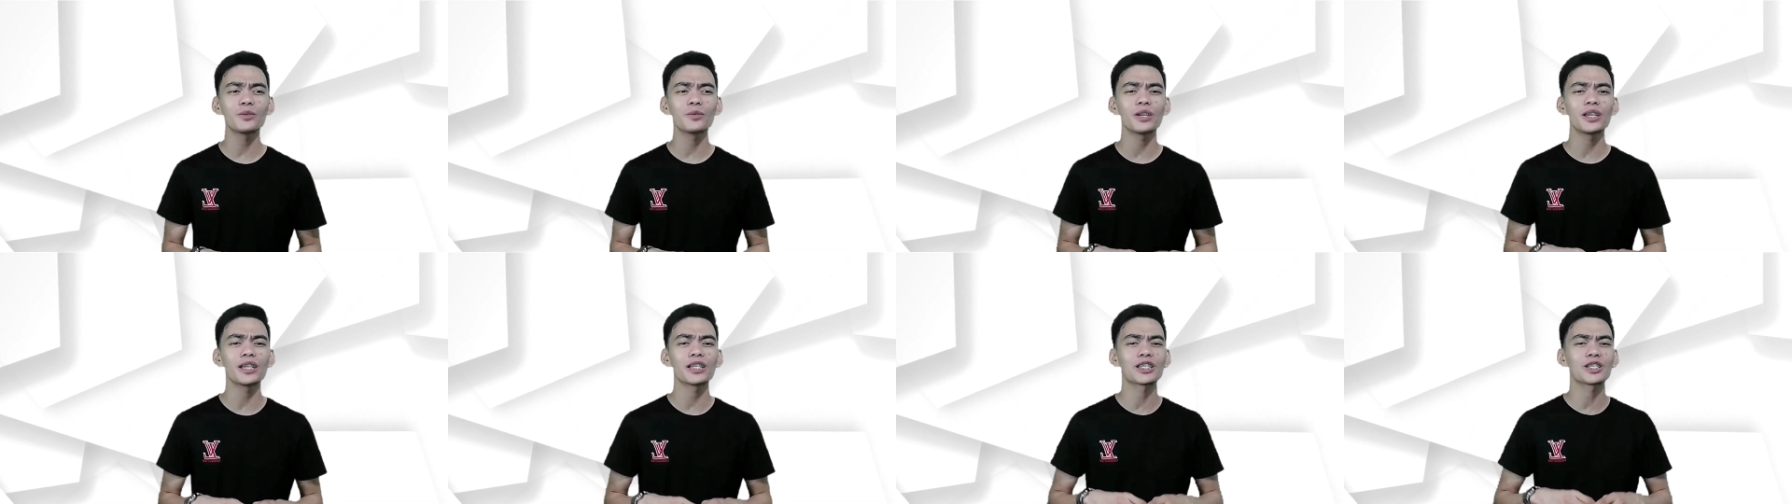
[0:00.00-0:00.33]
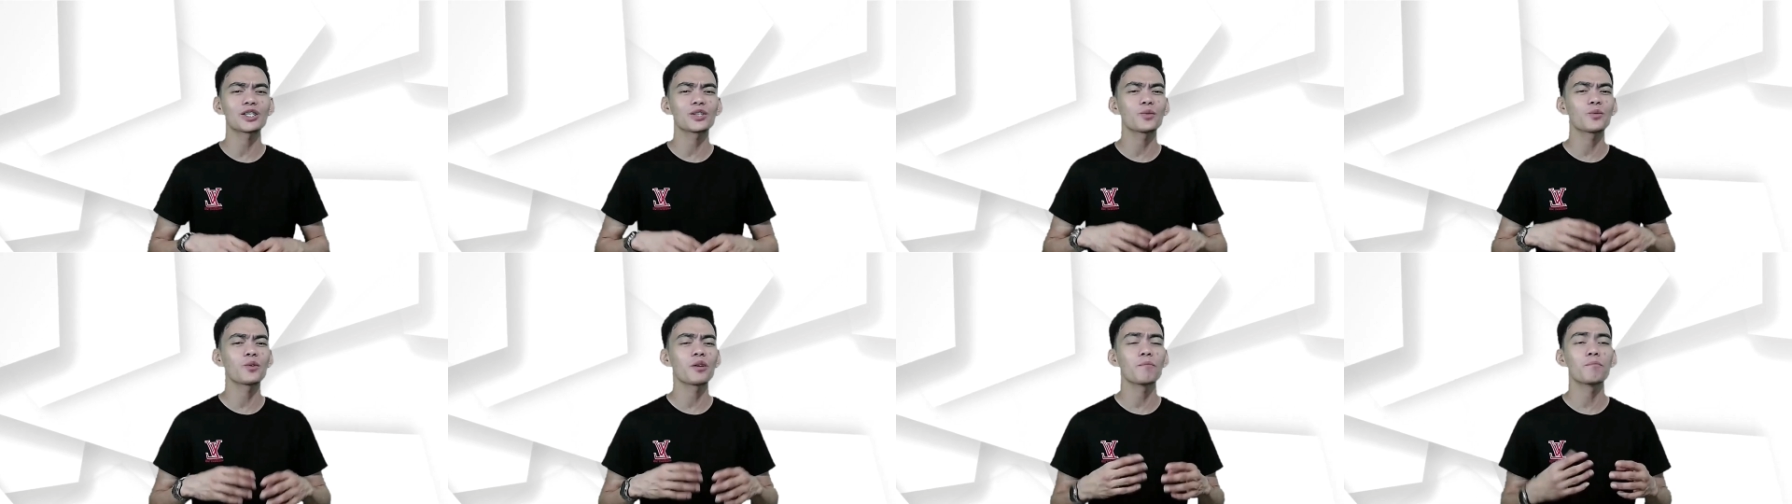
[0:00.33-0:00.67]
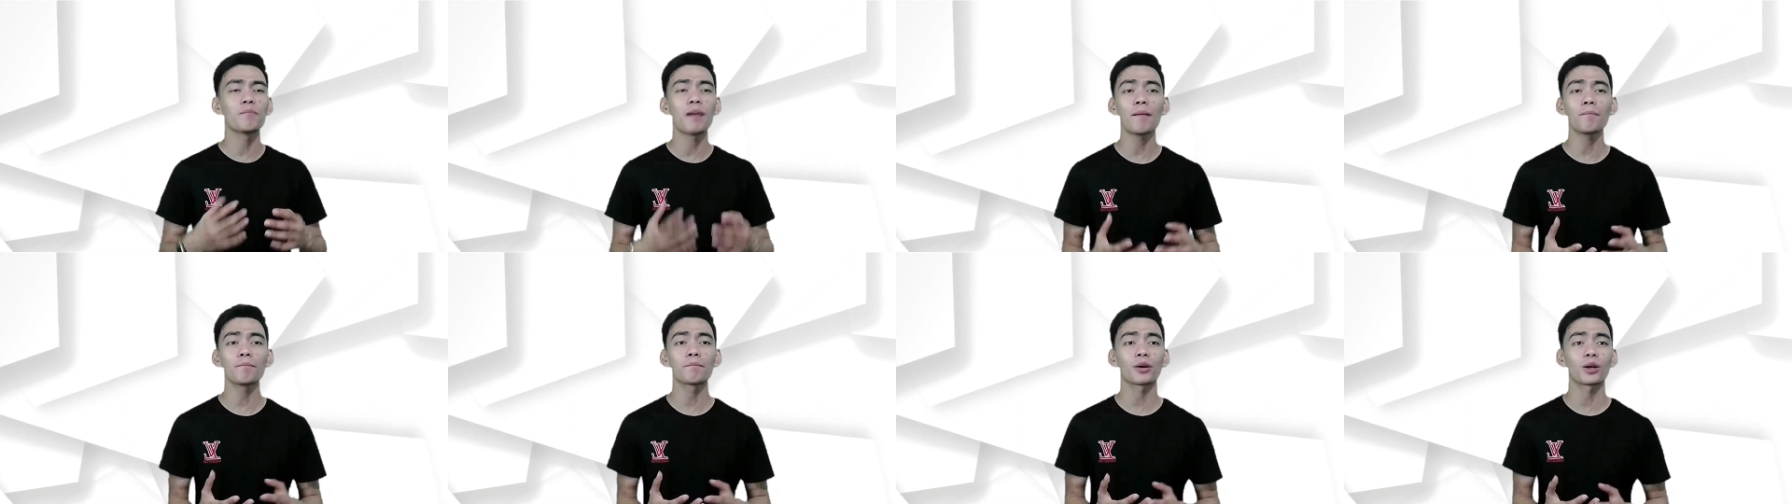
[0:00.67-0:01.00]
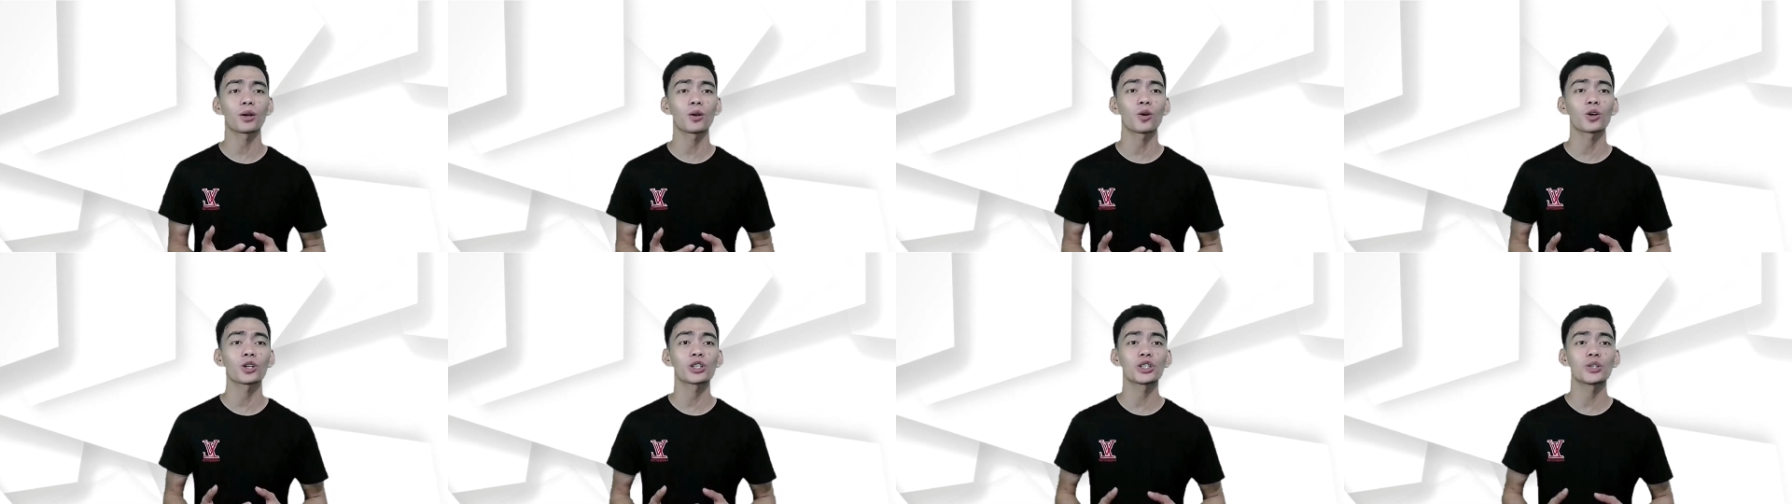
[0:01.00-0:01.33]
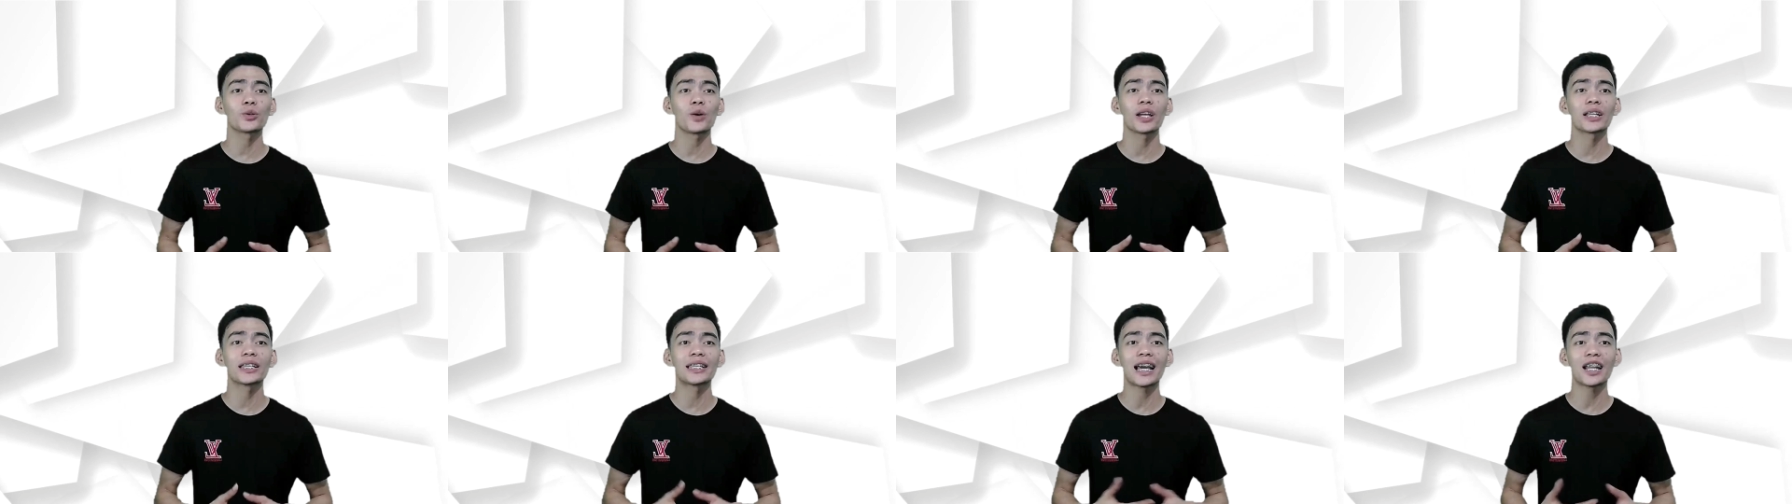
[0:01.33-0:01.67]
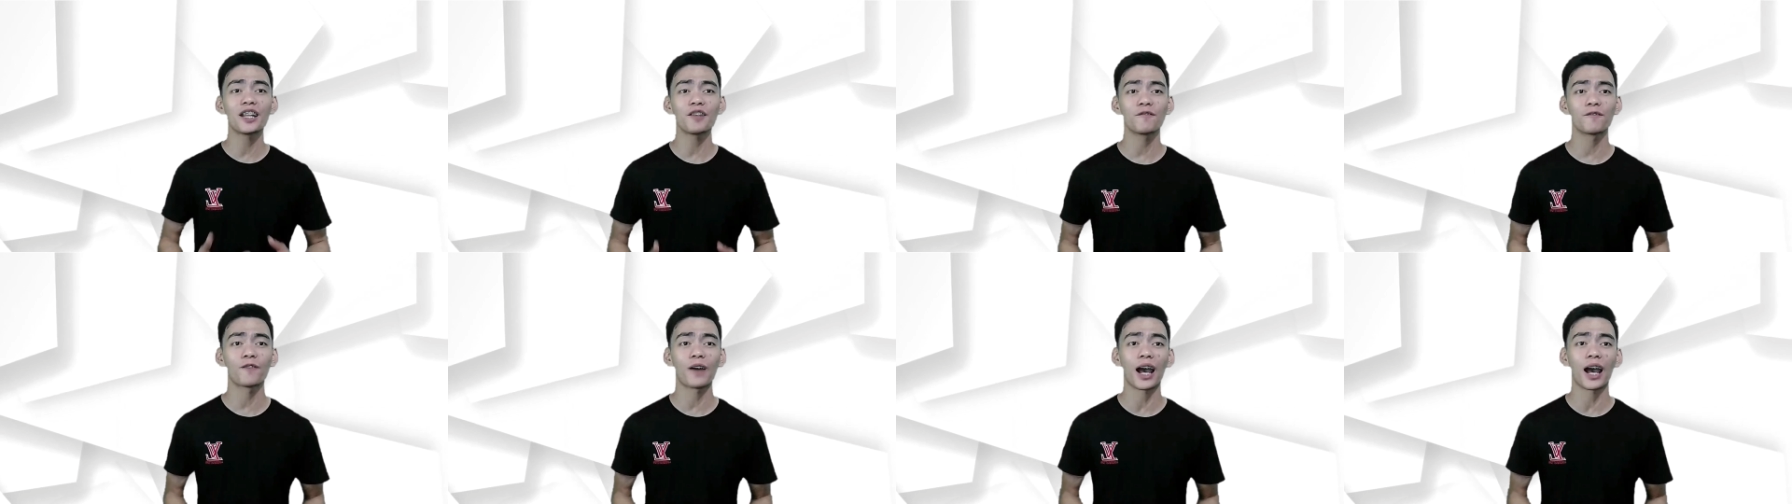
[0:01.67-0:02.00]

to remember or to identify